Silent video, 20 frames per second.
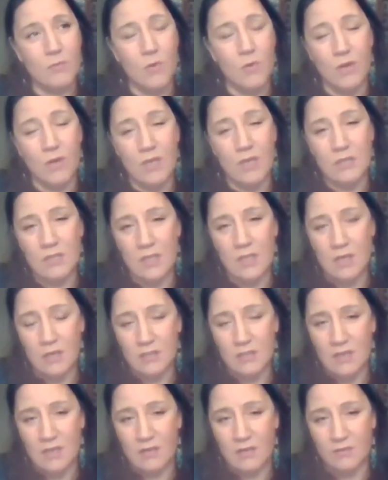orienting
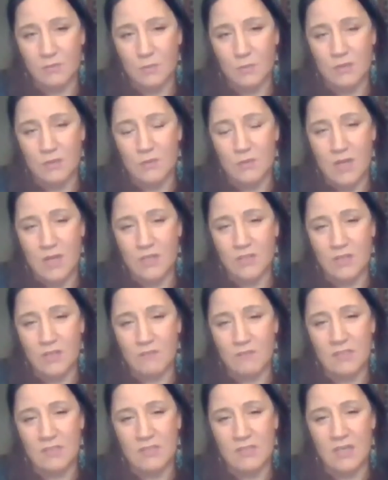ourselves with the direction
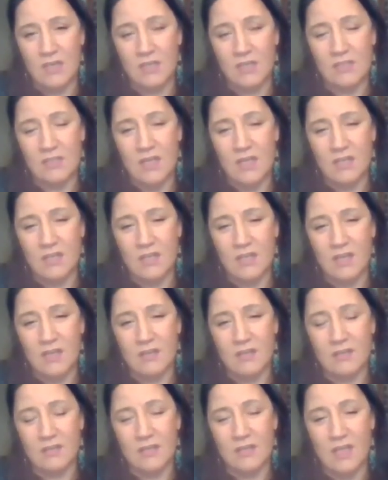of the setting sun,
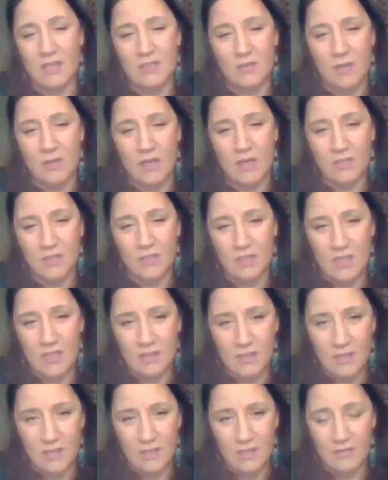that direction
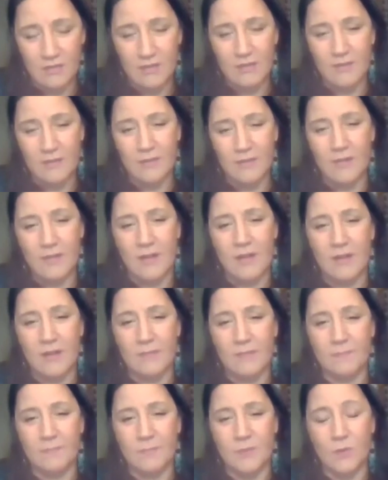that the
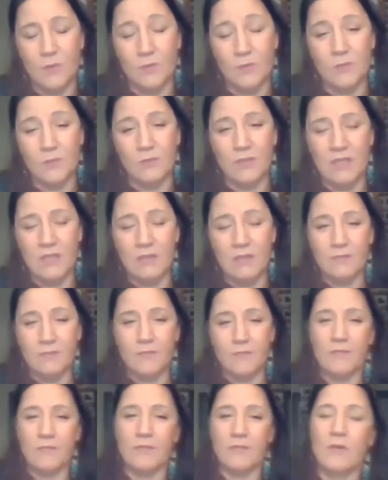those who
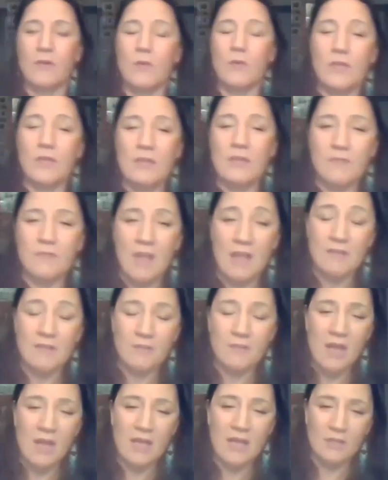leave
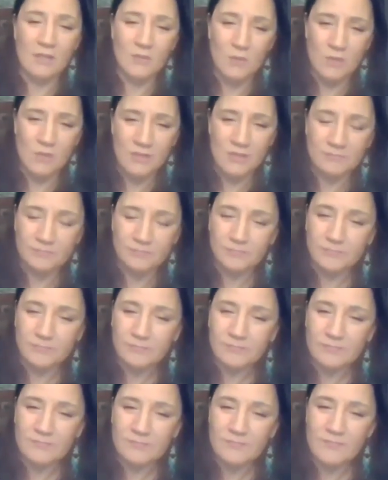life are heading toward.
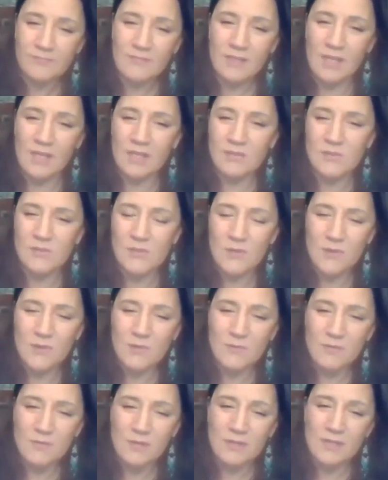And
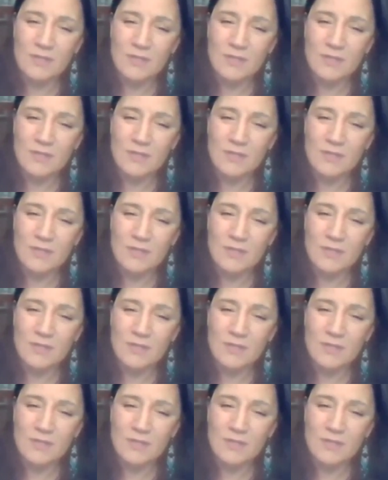so